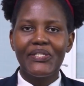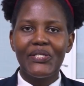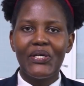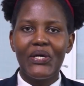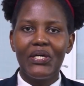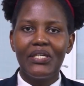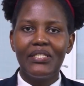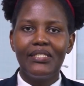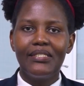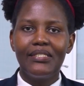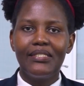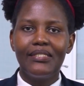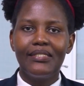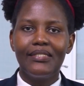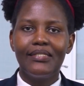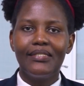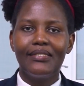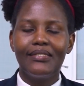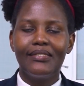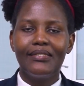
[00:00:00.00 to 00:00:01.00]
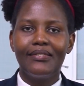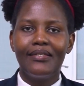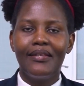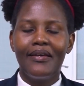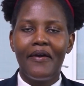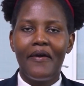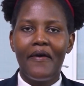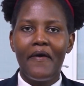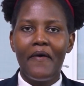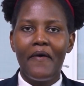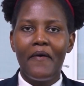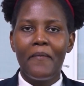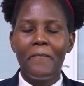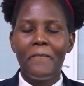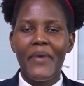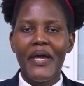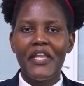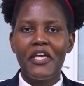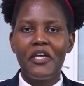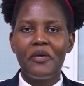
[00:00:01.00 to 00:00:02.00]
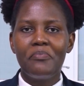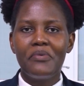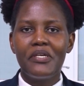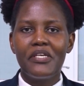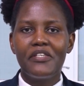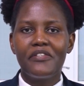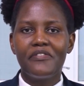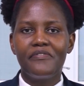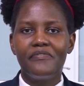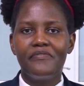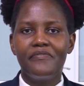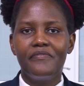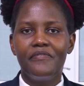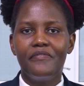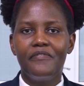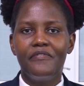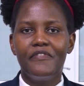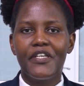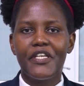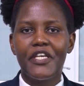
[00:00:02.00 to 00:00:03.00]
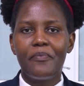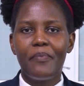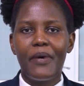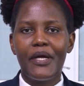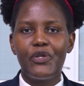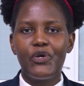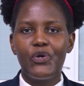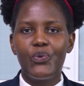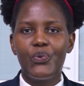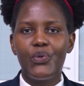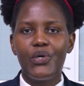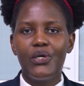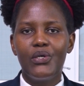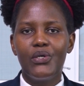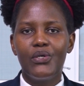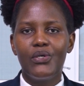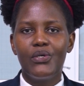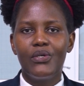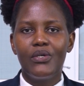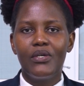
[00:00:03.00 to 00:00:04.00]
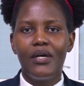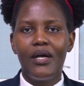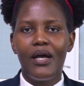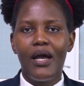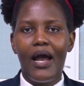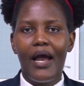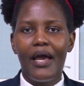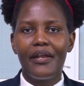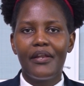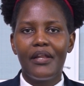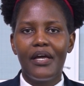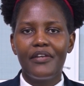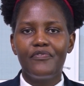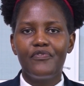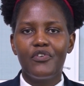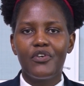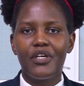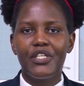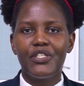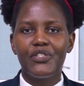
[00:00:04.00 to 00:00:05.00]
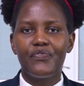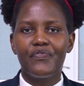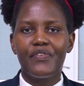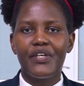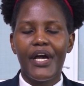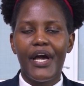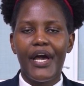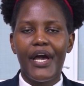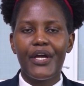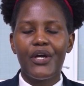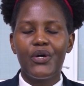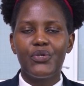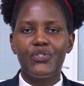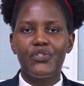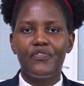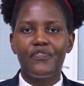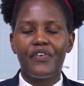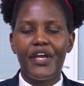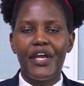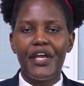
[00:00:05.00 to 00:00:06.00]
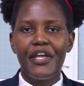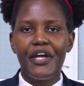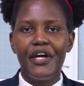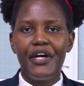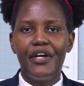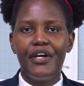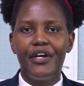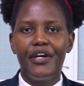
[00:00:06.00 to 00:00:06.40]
God. My name is Vicky Madowo, an advocate of the High Court of Kenya,